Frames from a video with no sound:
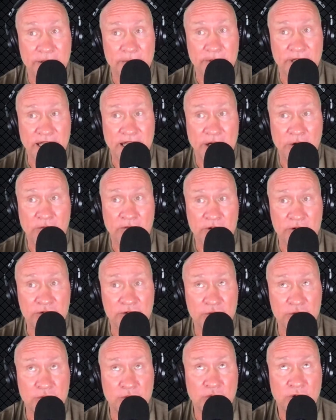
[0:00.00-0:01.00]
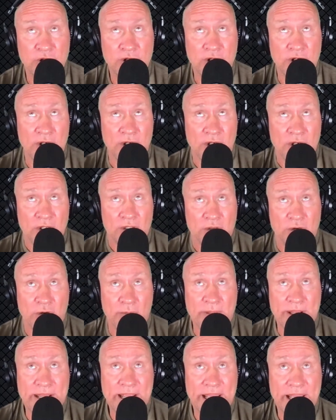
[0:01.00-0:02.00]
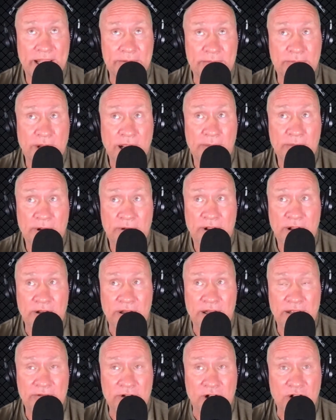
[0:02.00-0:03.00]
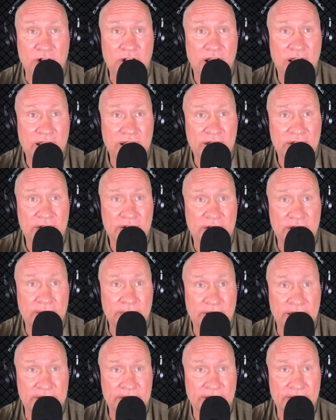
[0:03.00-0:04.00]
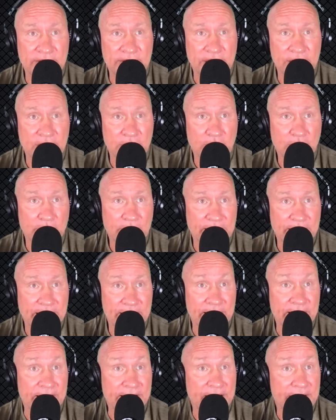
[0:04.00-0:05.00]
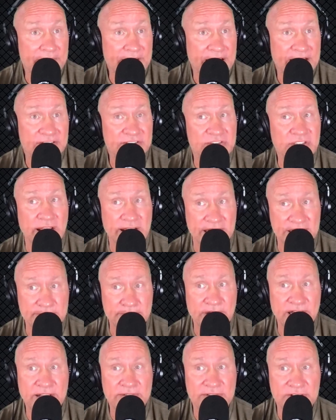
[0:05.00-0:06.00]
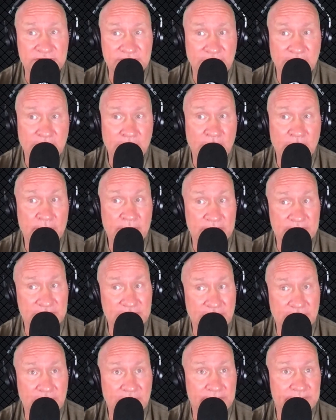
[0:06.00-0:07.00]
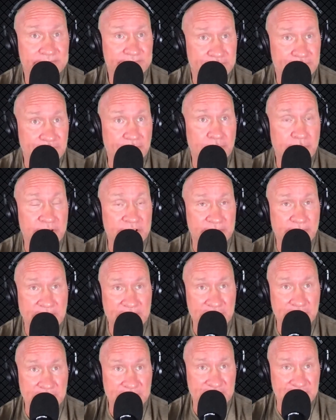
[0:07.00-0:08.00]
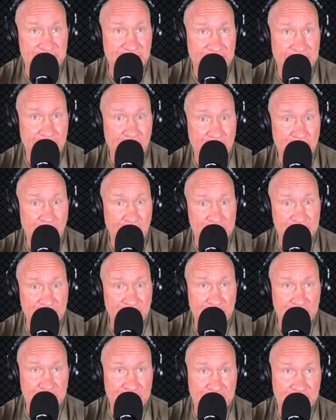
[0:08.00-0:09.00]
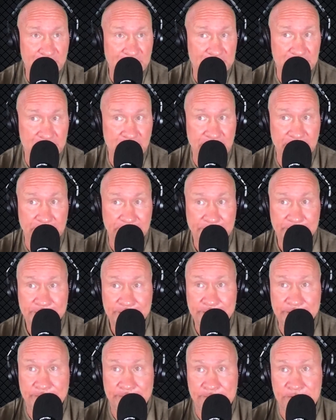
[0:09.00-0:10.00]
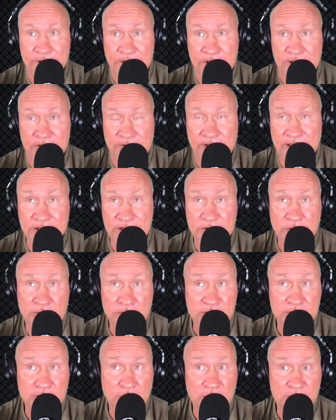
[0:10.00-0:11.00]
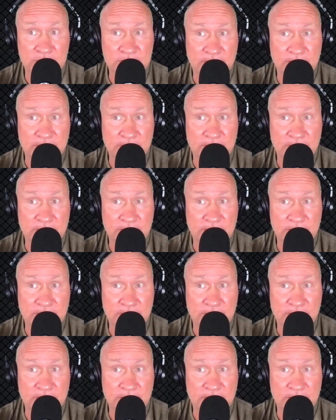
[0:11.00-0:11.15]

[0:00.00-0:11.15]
get over to Lower Manhattan probably around 11 o'clock by the time they get to Lower Manhattan. And again, that's not as big of a ceremony, but it's still pretty special to see them marching through the streets with the flags over their shoulders, the